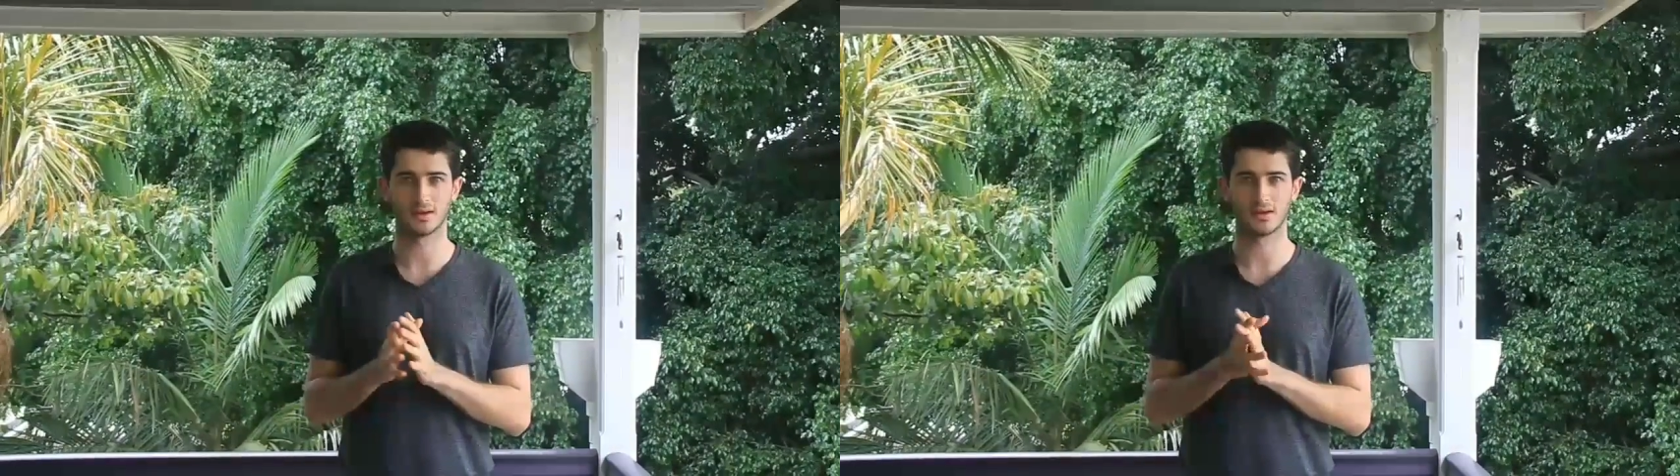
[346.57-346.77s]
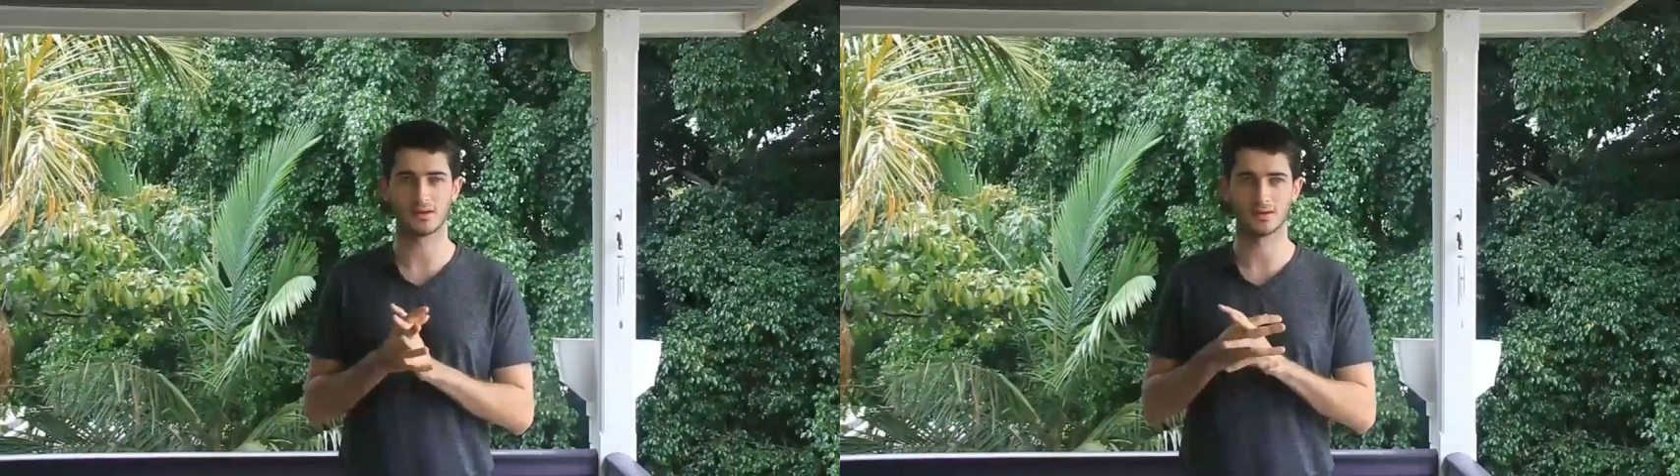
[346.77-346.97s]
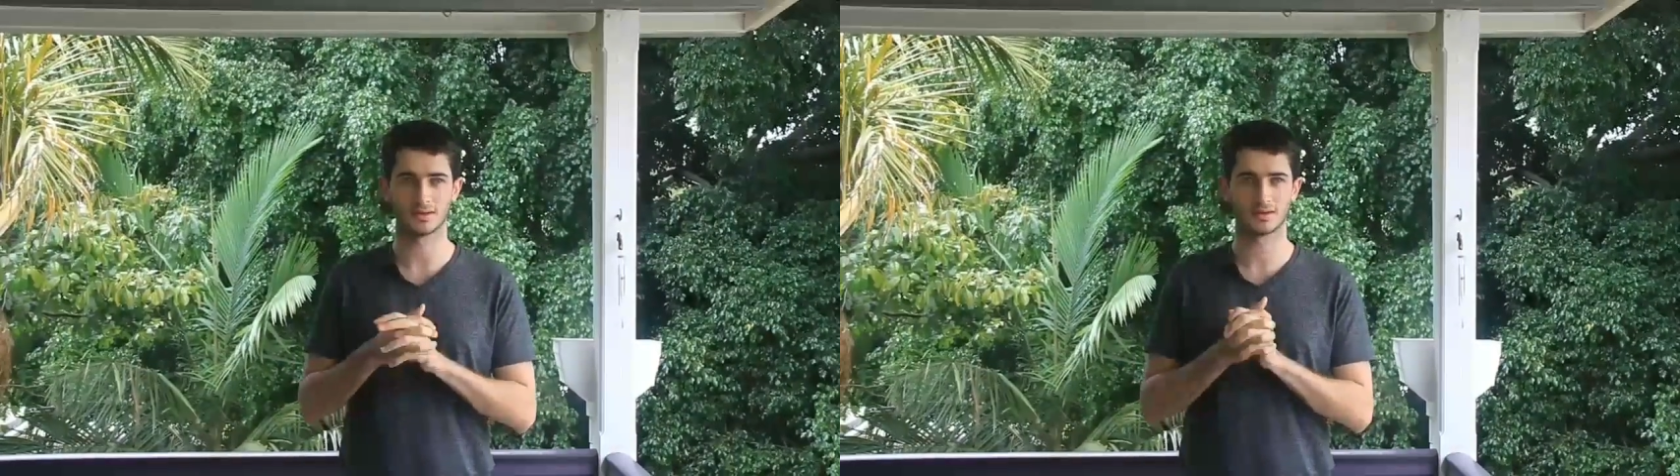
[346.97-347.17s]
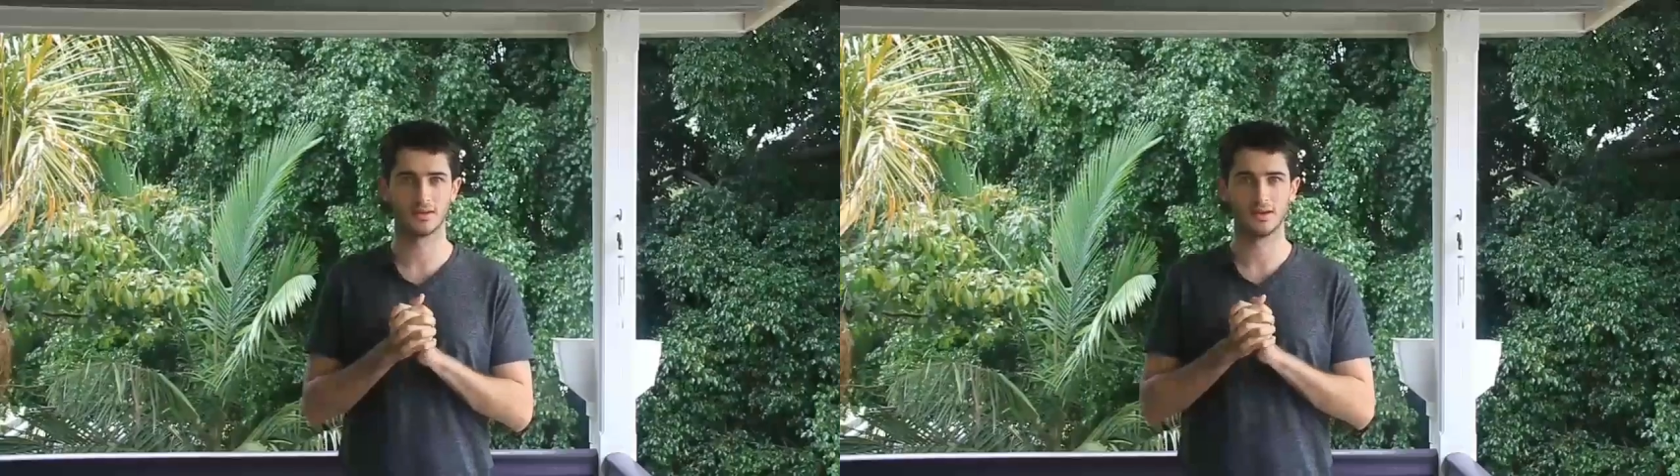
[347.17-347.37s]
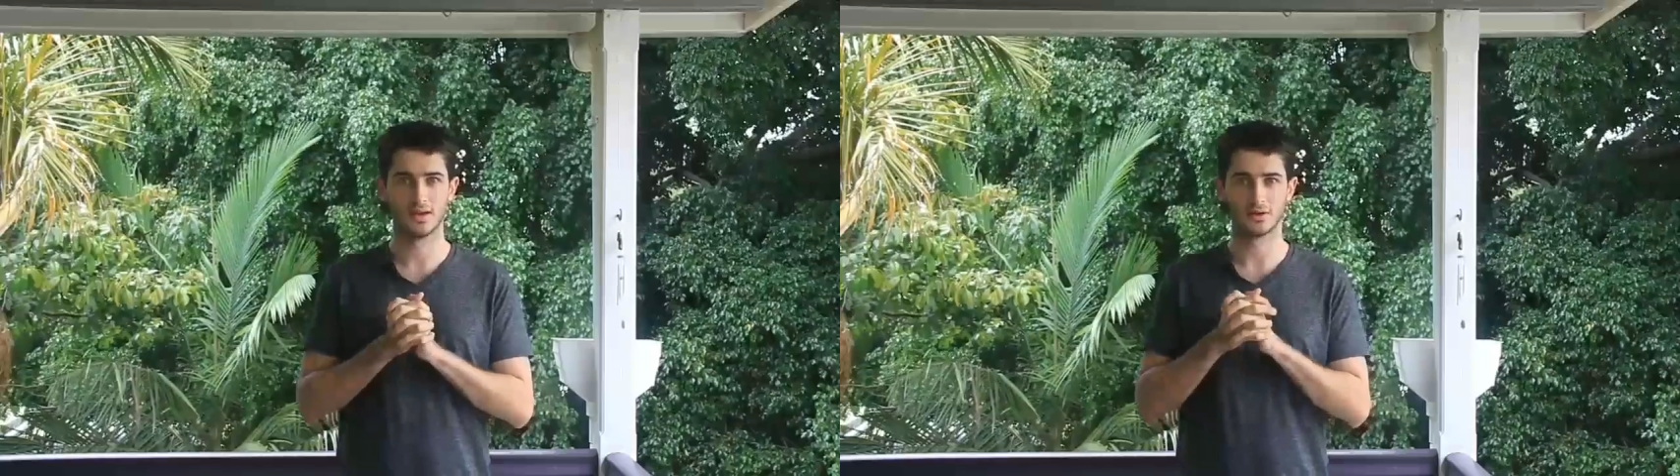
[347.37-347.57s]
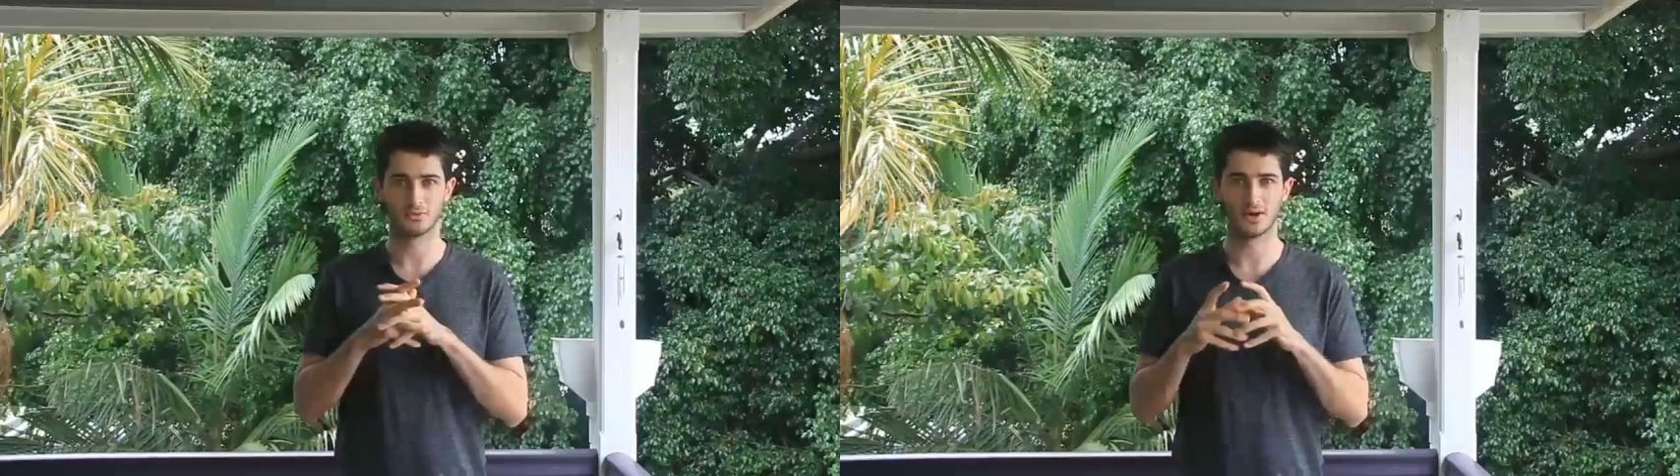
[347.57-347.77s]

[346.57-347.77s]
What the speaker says: because it